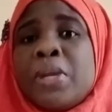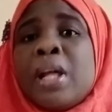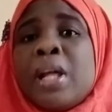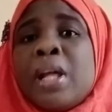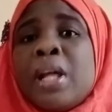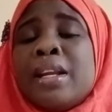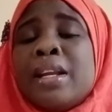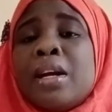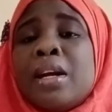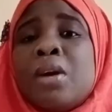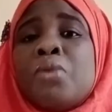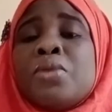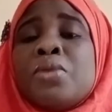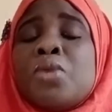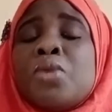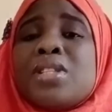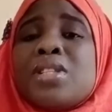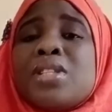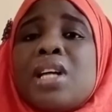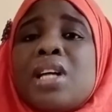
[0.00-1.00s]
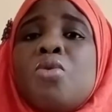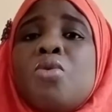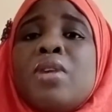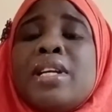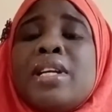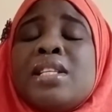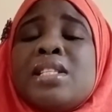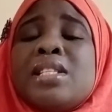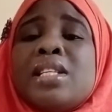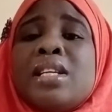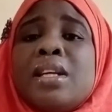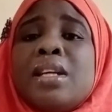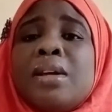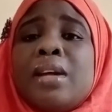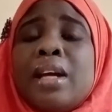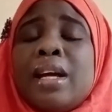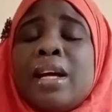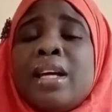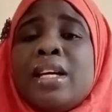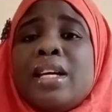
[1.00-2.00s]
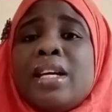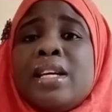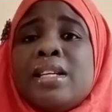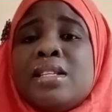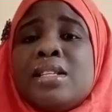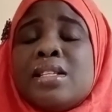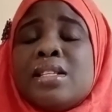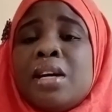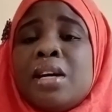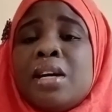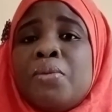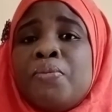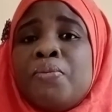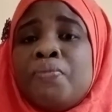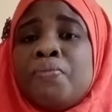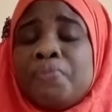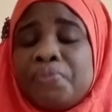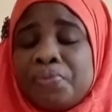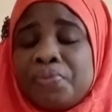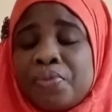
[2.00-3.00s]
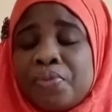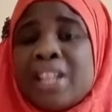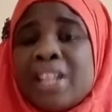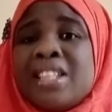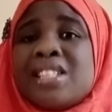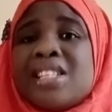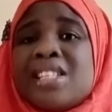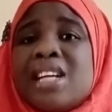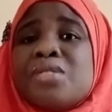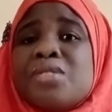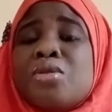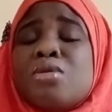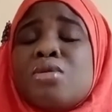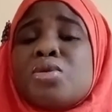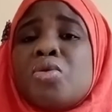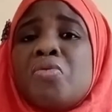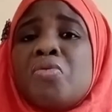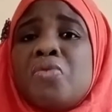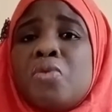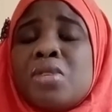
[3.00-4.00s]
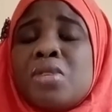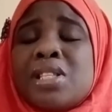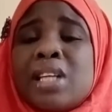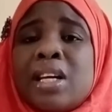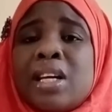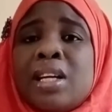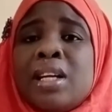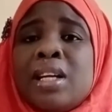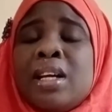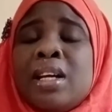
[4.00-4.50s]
now, the water quality is the status of water.